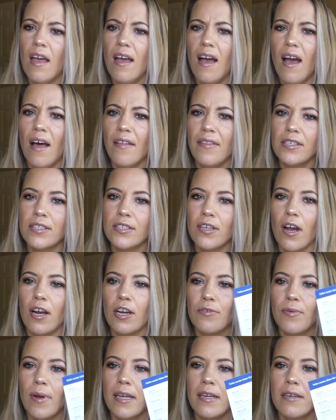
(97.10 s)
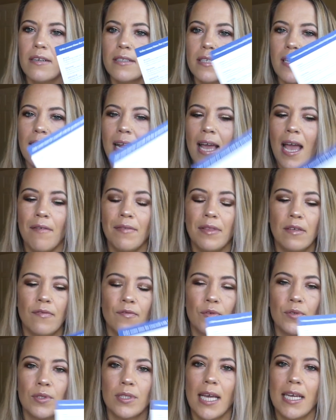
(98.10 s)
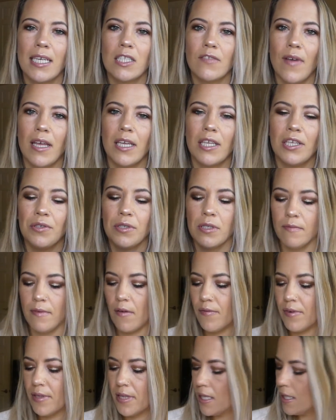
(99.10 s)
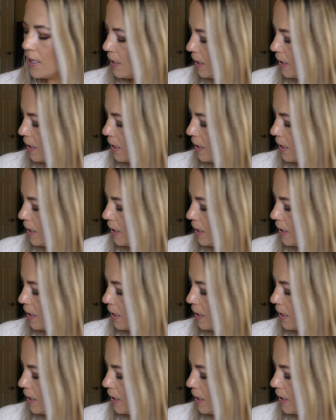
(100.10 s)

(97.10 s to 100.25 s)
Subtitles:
On this card right here, it's going to have the full-size values of everything